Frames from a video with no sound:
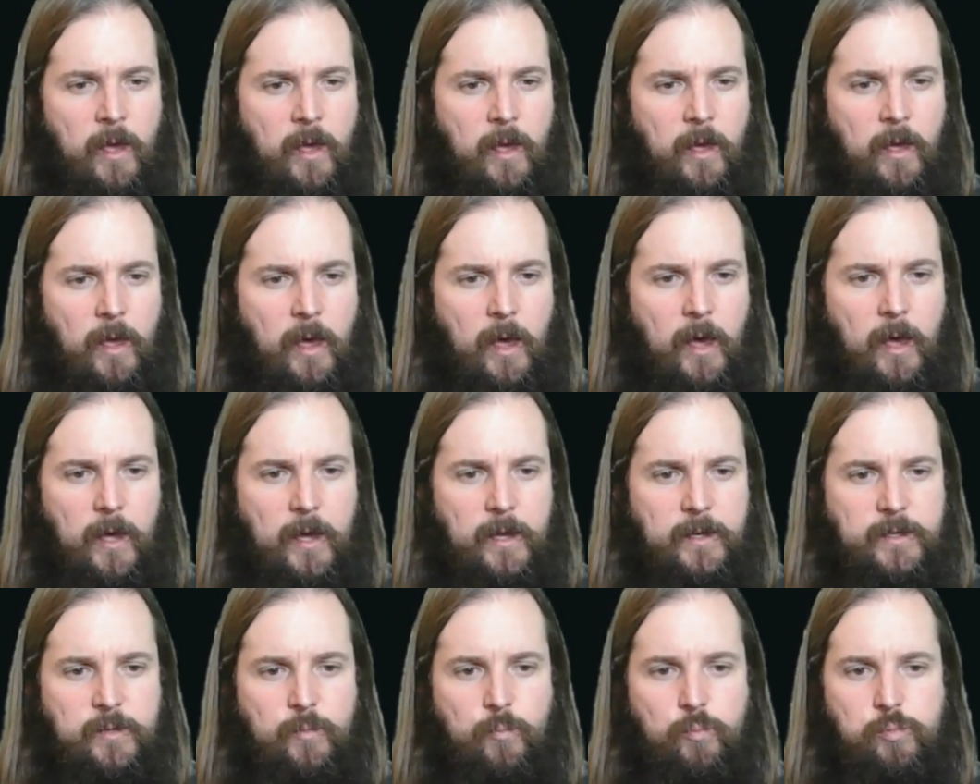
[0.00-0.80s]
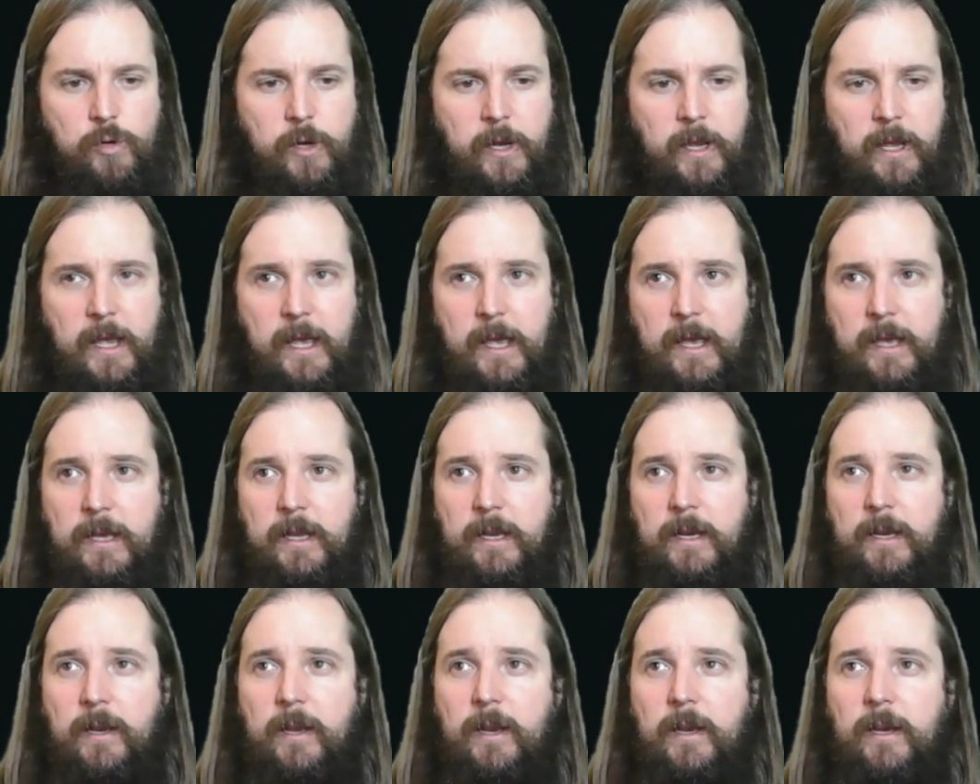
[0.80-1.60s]
to bring
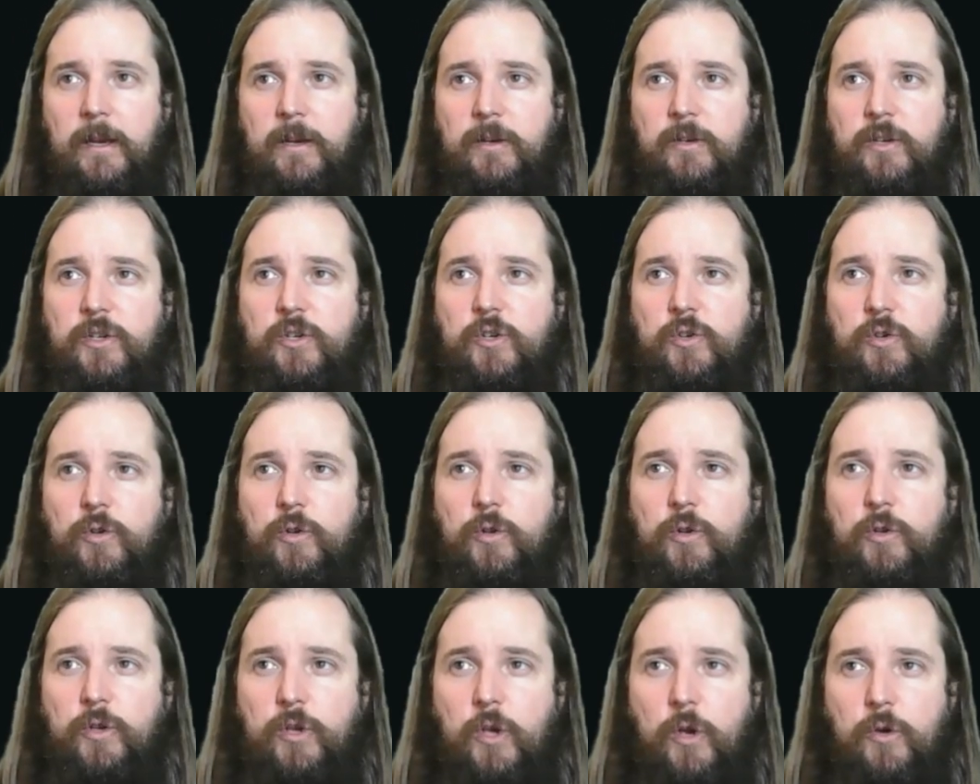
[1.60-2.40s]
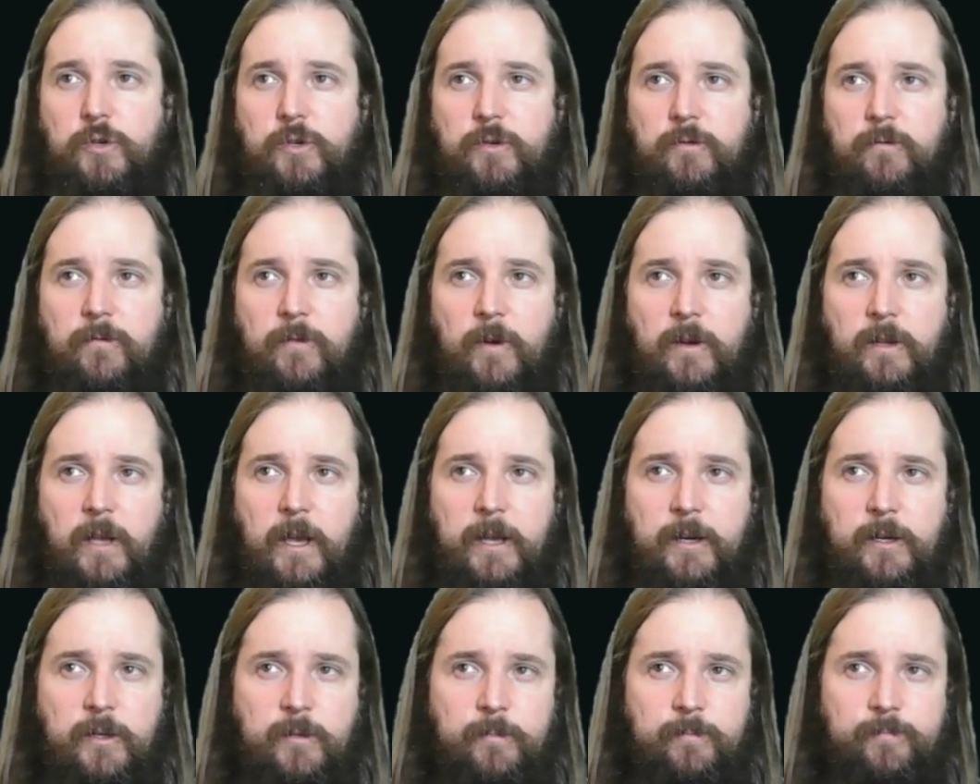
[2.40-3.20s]
in an additional Yoshin
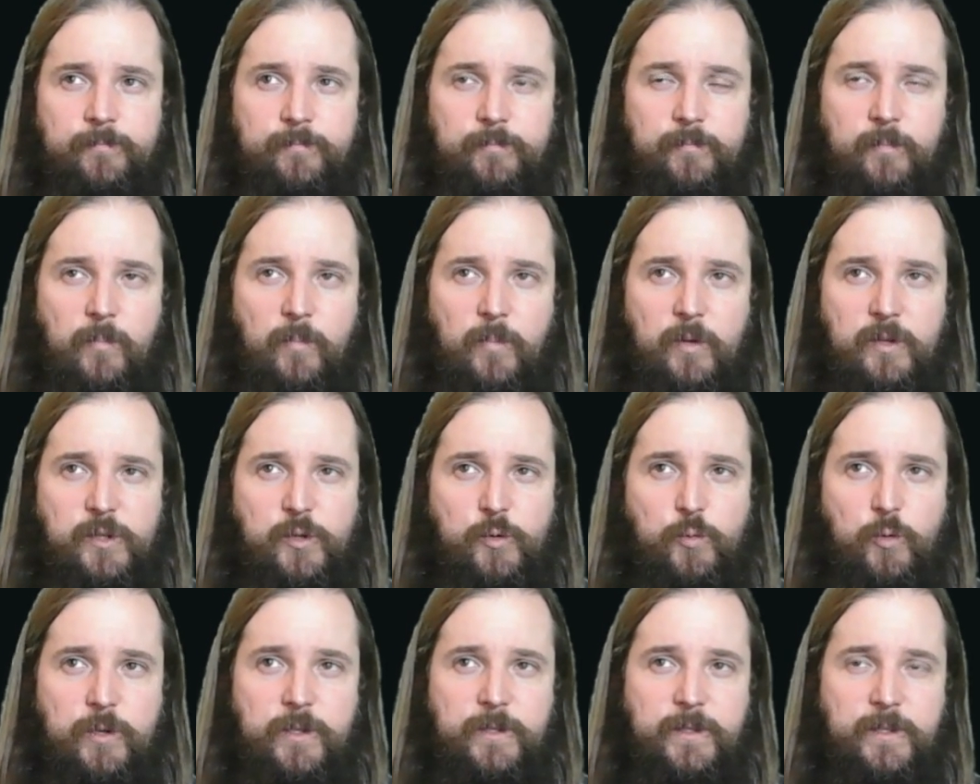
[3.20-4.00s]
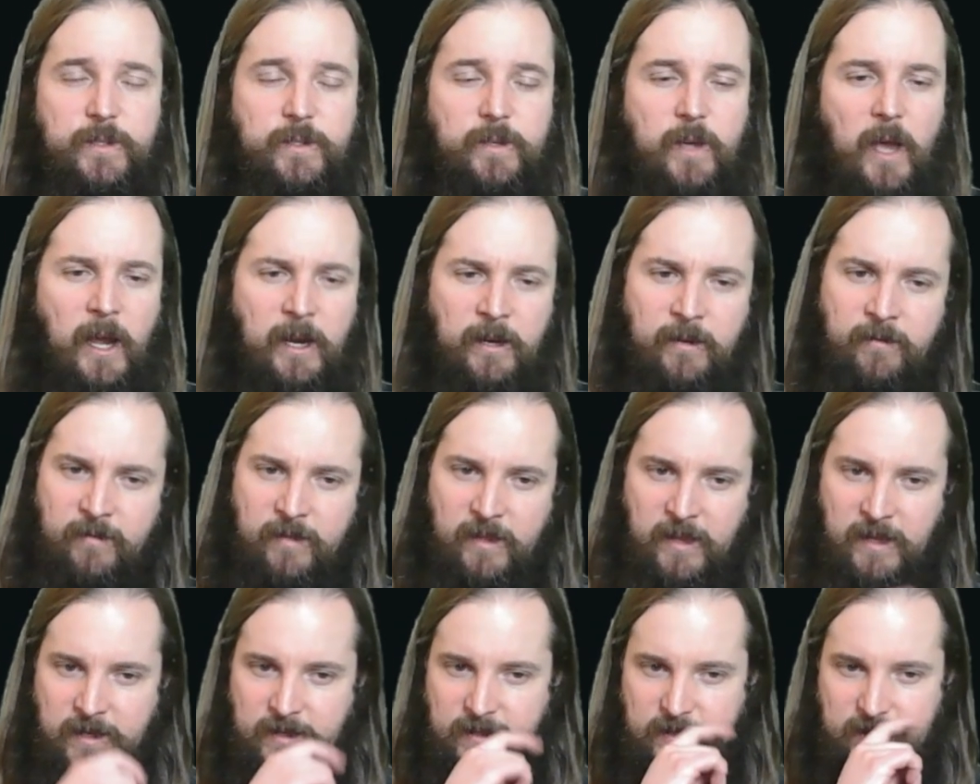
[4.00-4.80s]
Frontliner, which was kind of
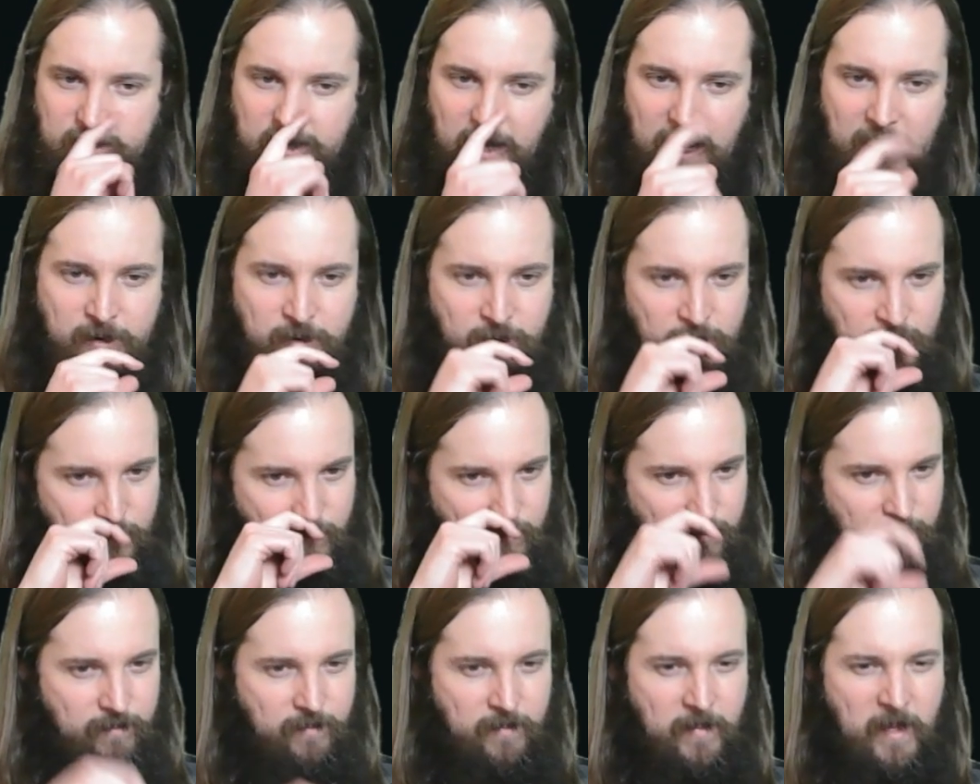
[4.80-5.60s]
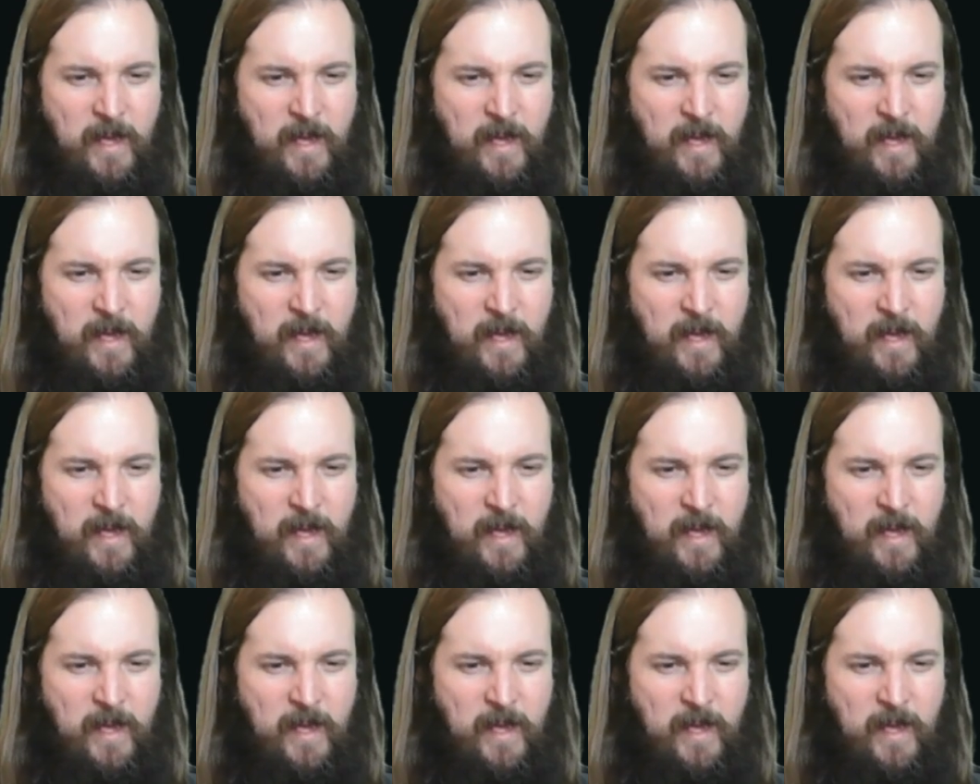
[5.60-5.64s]
the standard.